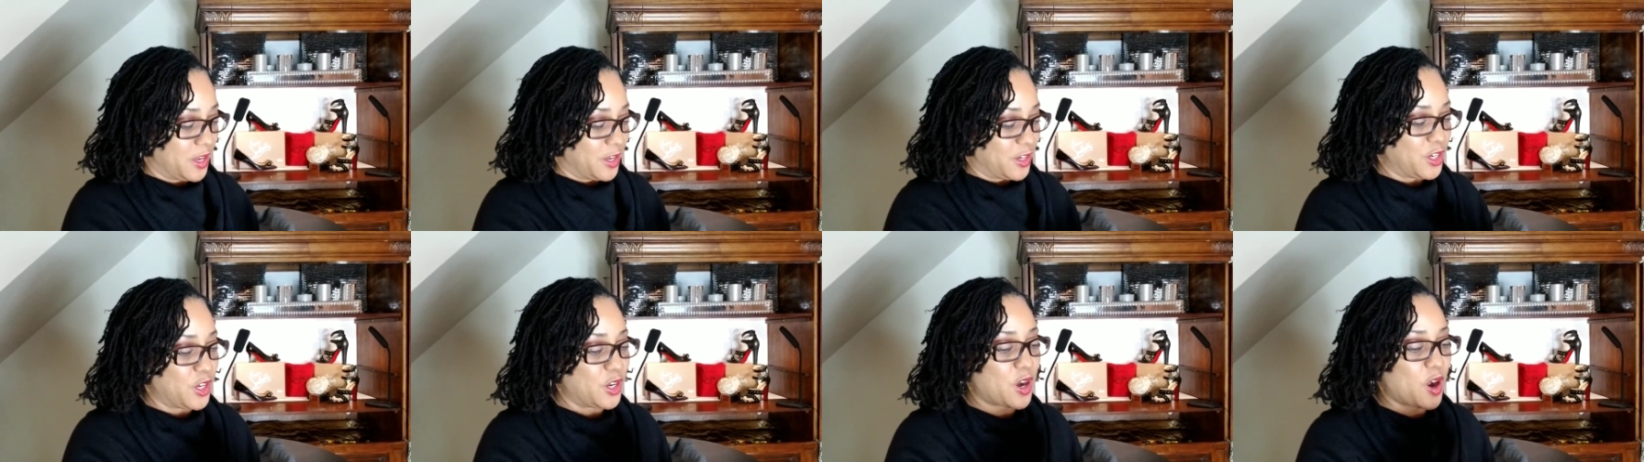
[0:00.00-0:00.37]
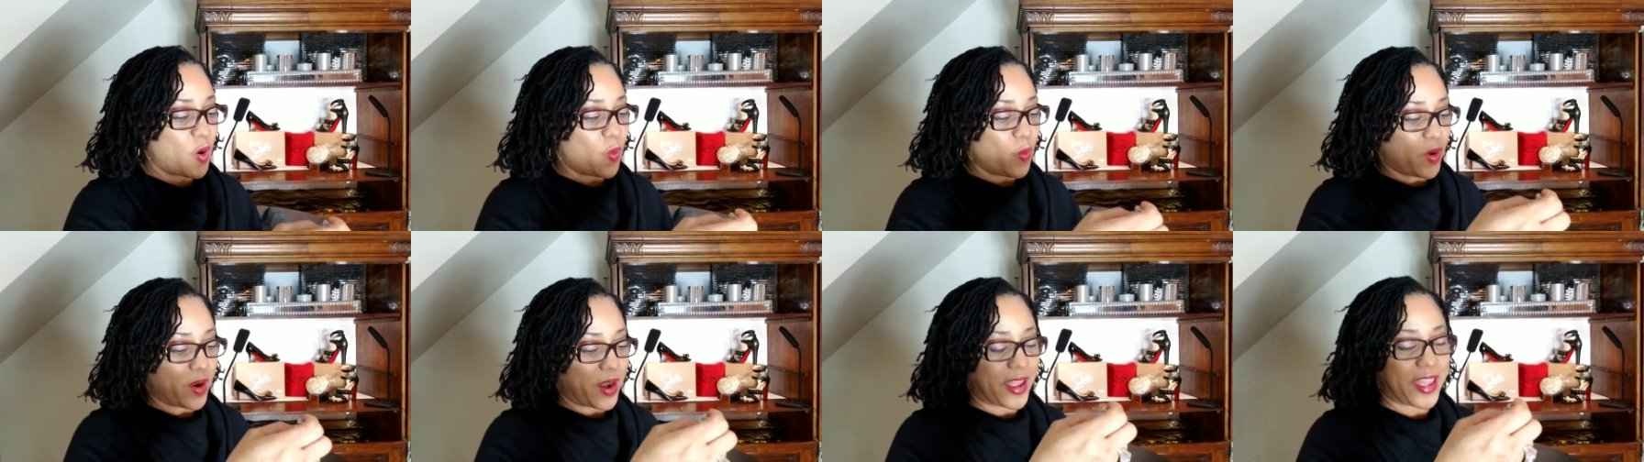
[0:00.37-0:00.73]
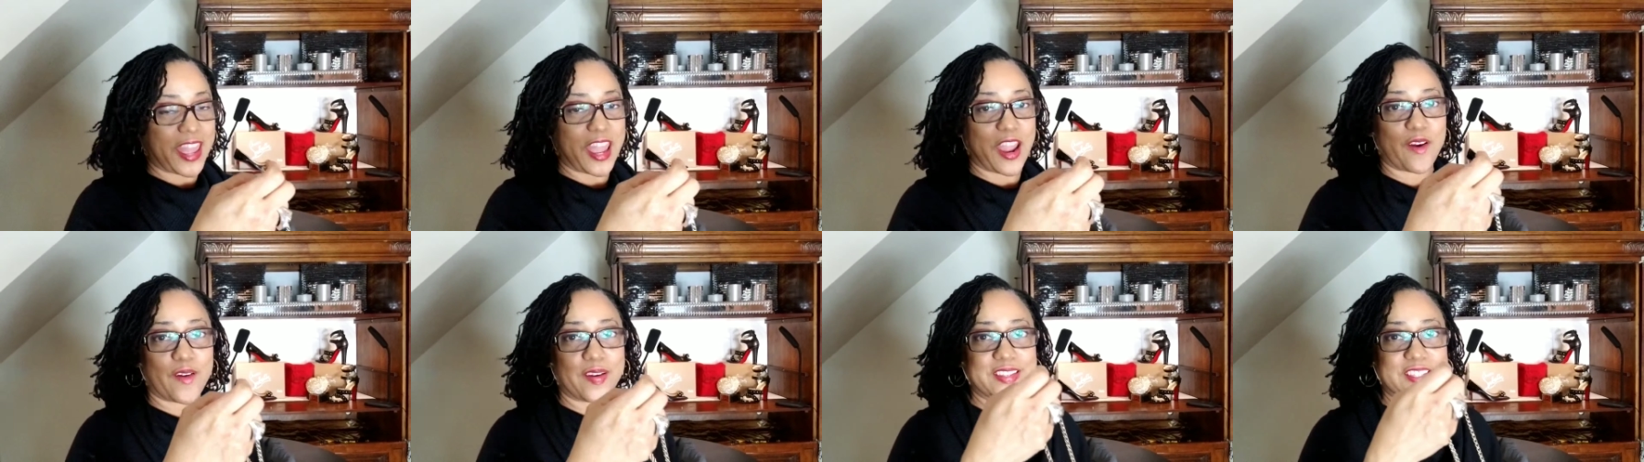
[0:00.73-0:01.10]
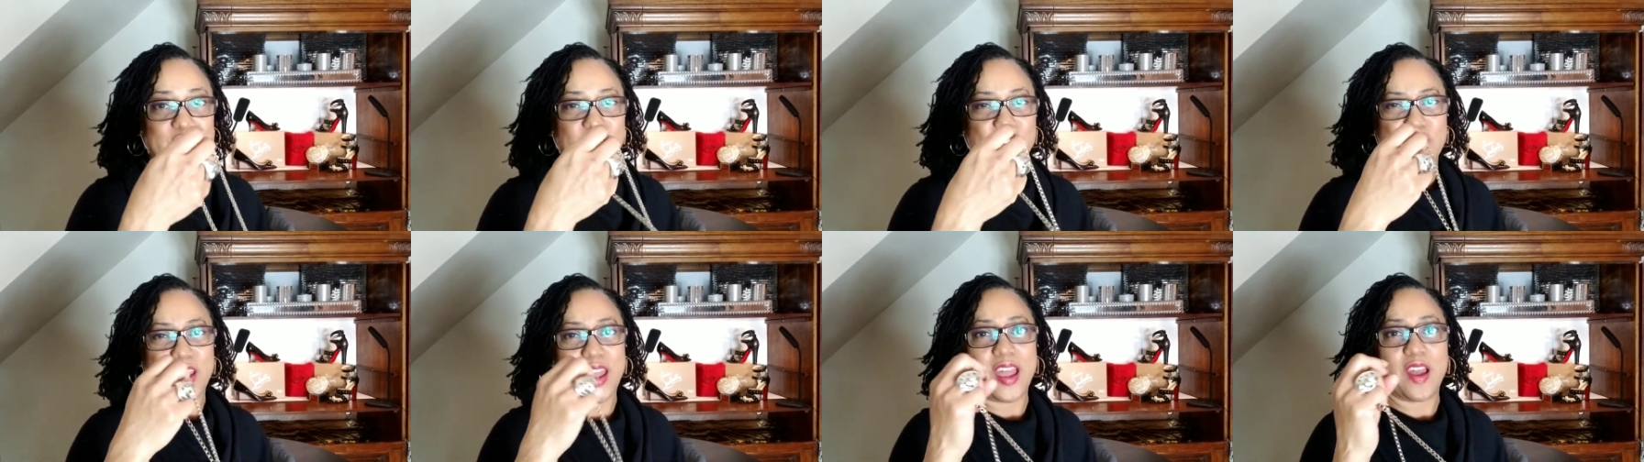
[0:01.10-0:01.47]
you don't want to carry
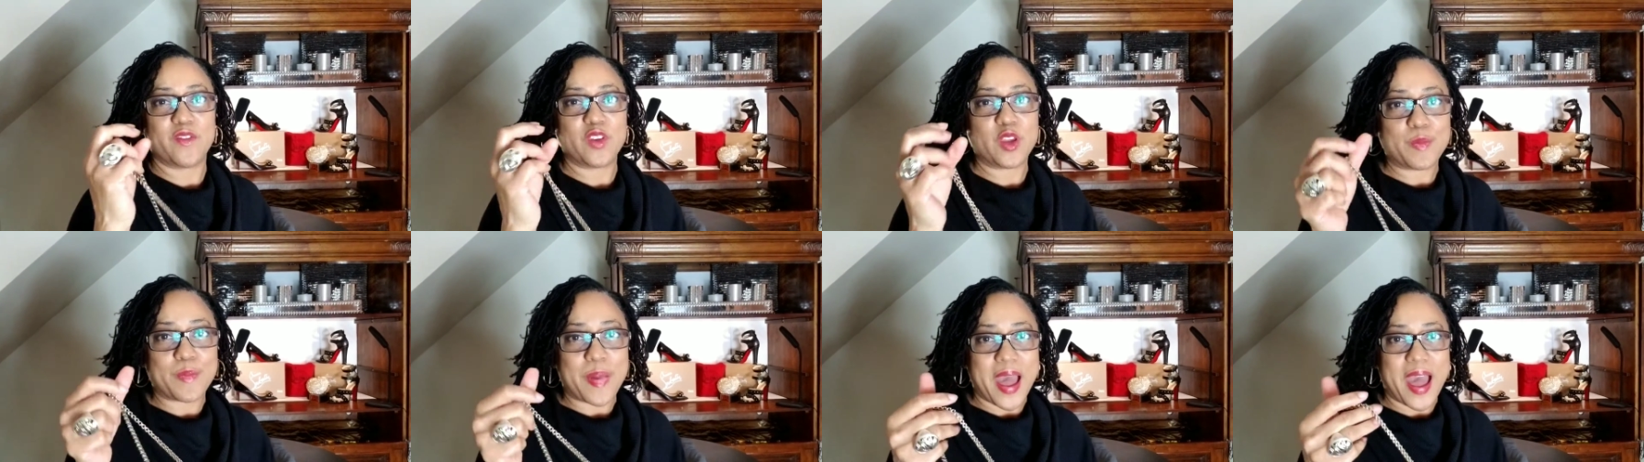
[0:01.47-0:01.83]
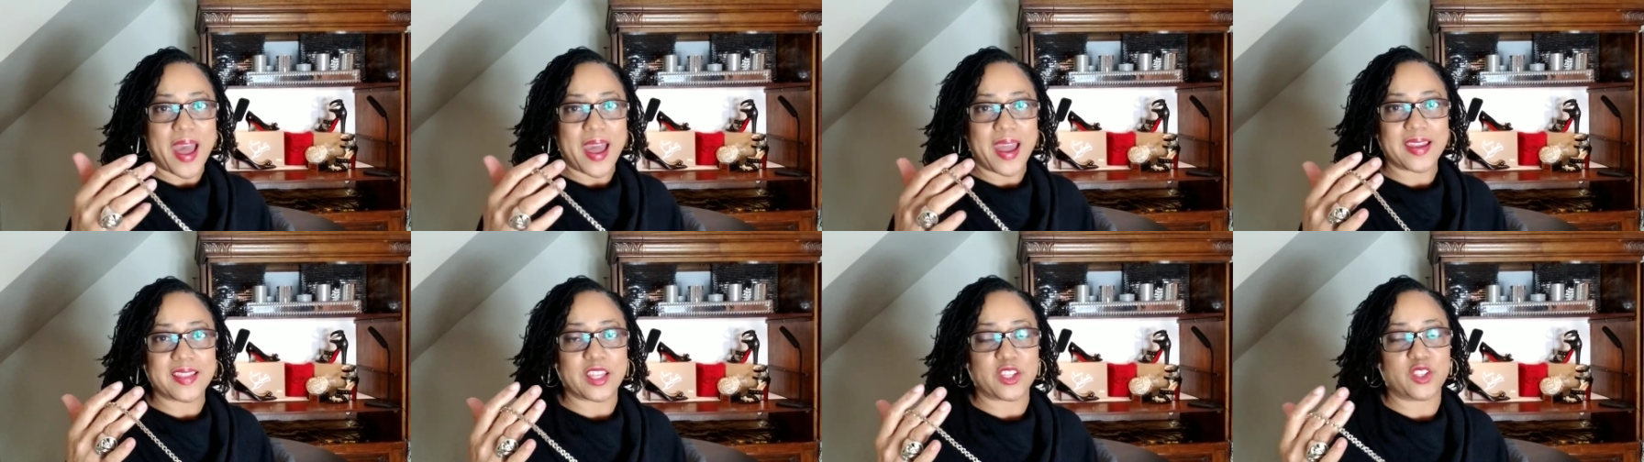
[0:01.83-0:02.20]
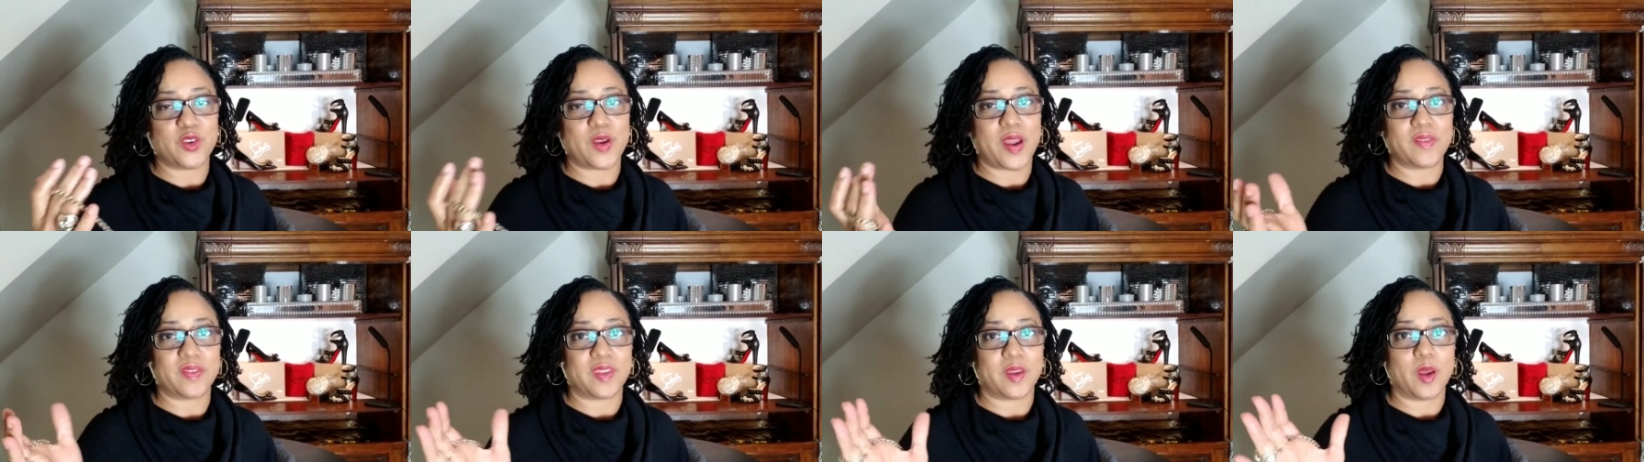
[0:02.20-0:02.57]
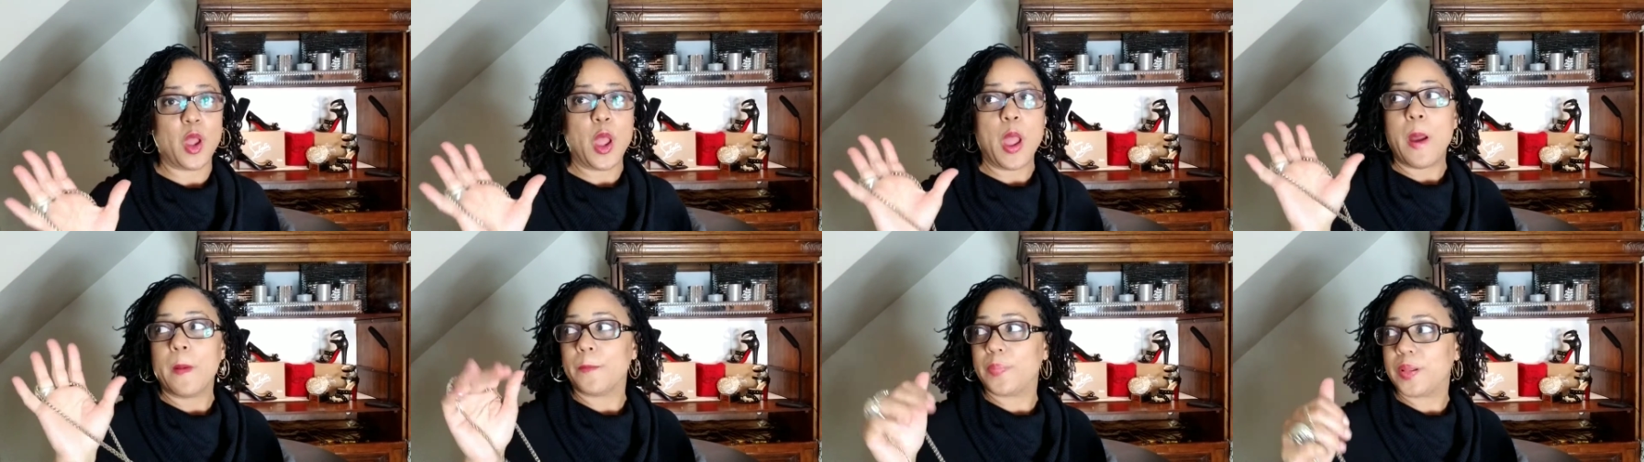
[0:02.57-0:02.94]
such a heavy bag that you have to
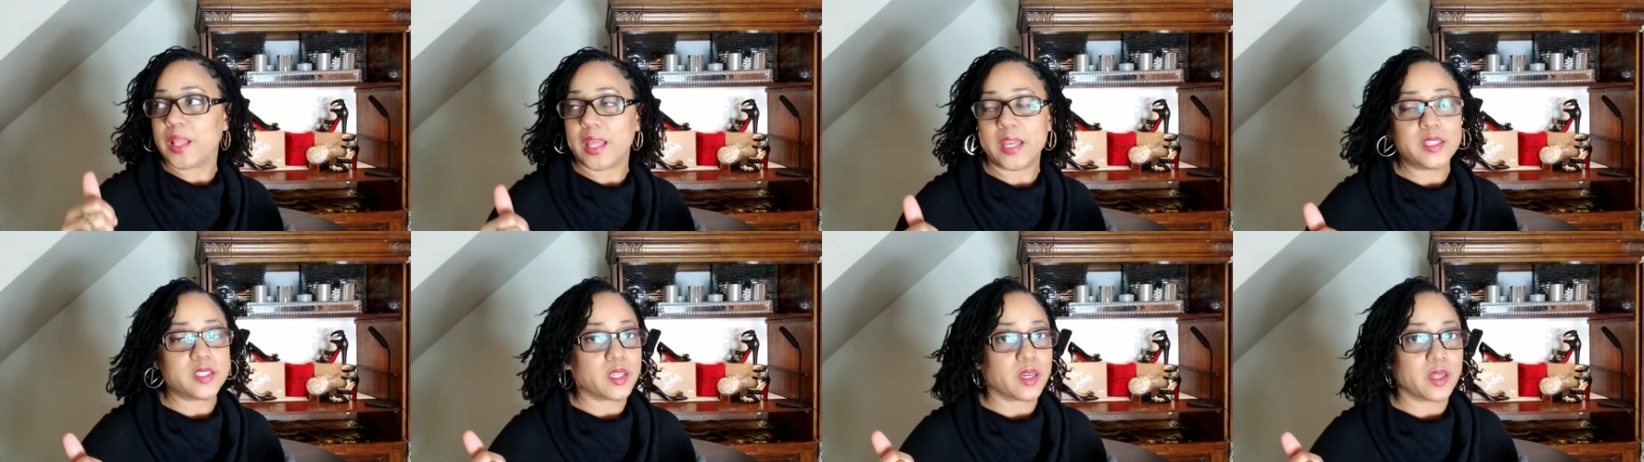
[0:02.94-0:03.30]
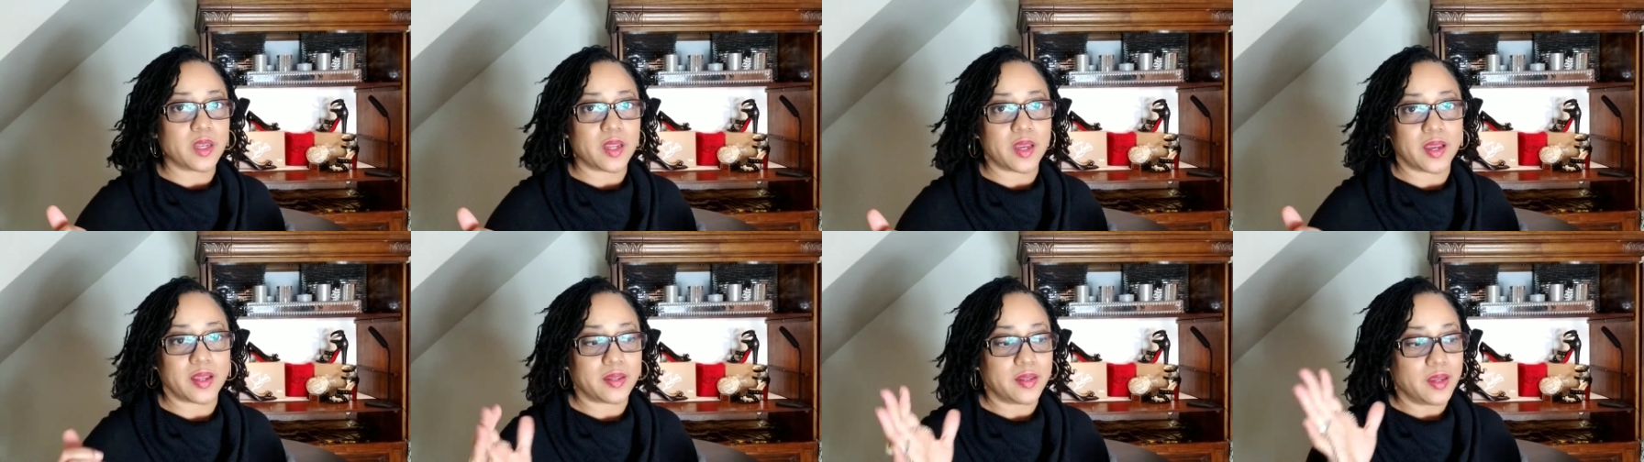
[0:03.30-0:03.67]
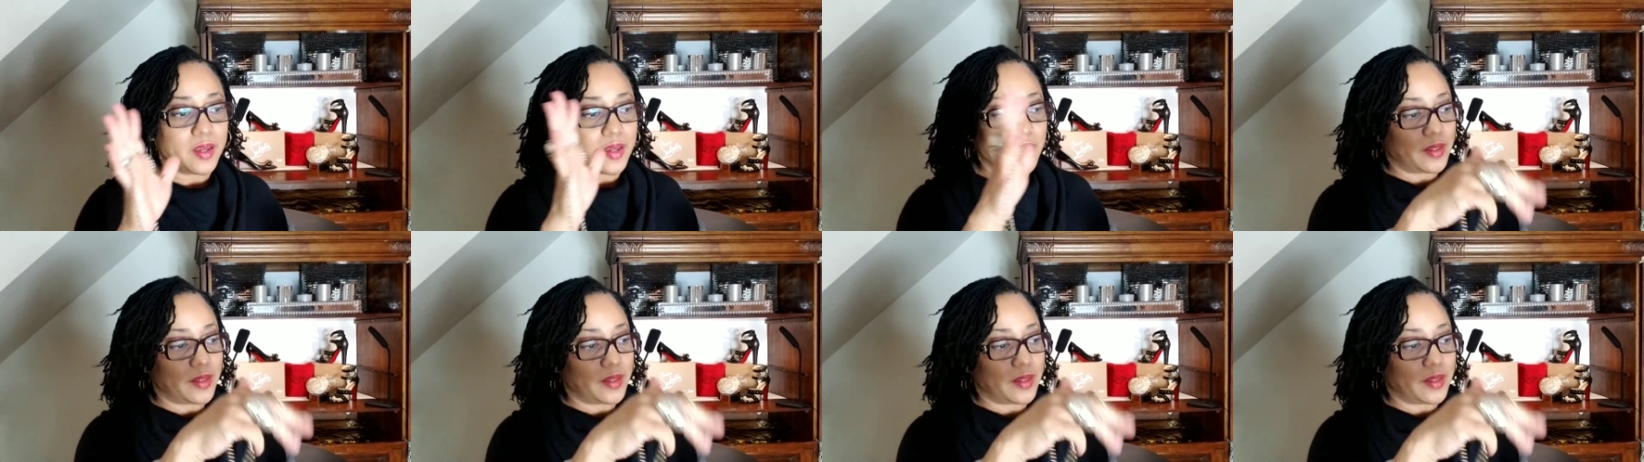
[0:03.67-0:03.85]
place on a